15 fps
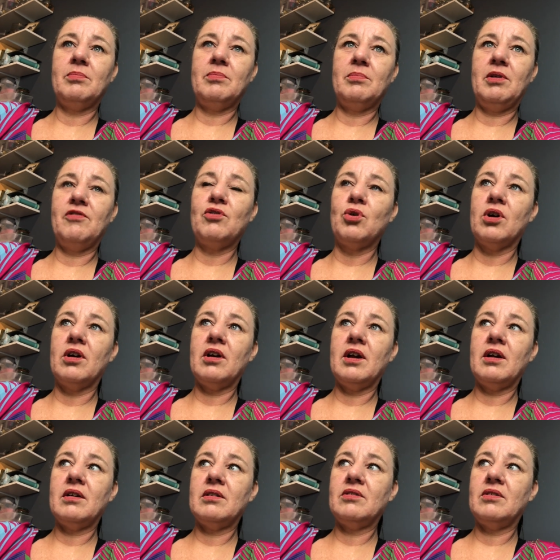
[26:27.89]
before
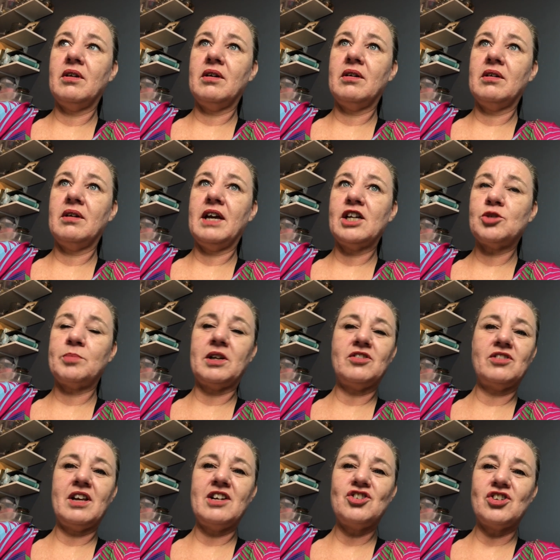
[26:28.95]
the
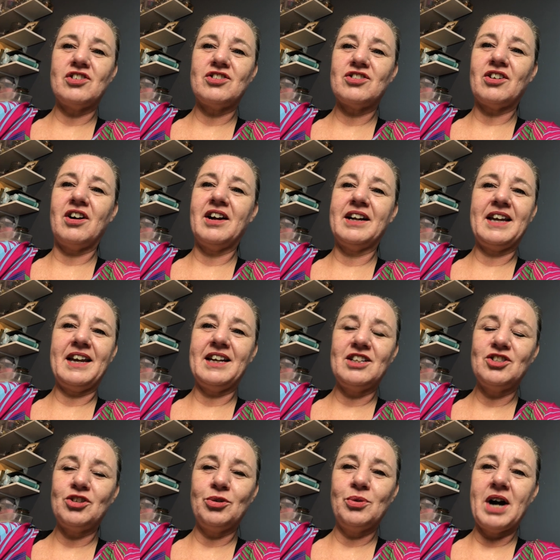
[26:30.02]
expectations are getting
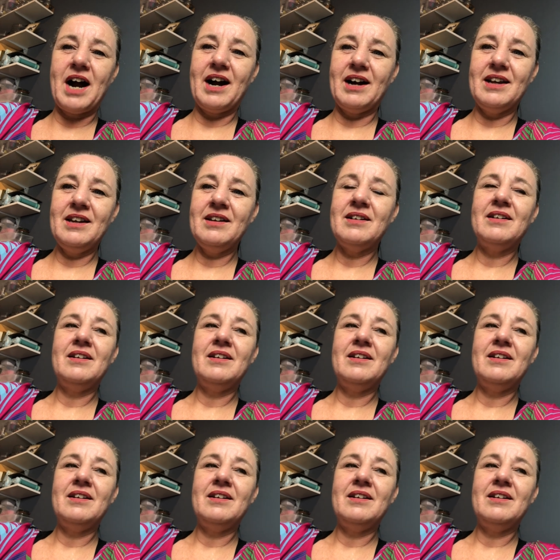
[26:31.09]
too high.